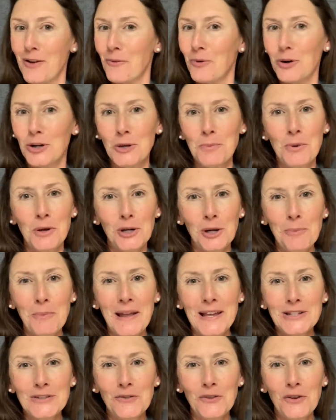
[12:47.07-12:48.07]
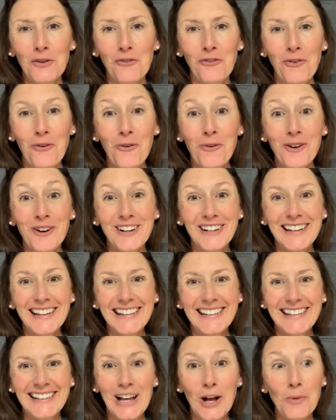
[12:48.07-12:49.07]
we're gonna put our best foot forward.
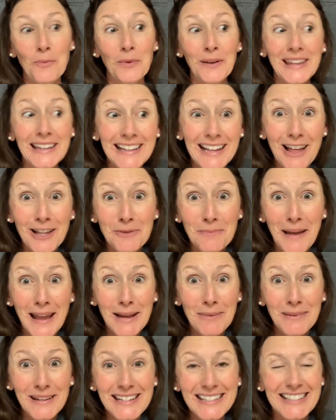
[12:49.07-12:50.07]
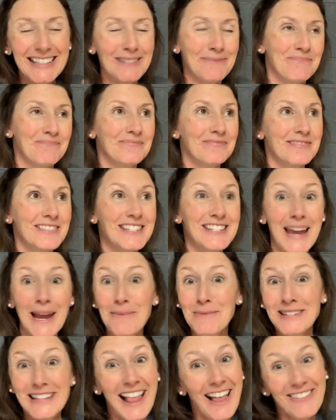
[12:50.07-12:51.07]
Hope we get a lot of babies.
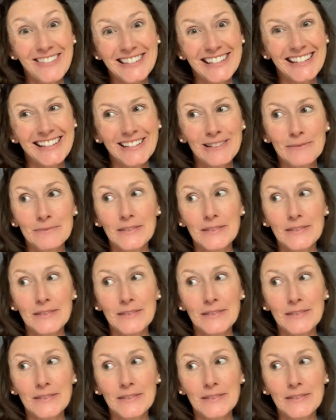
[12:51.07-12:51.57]
James loves it.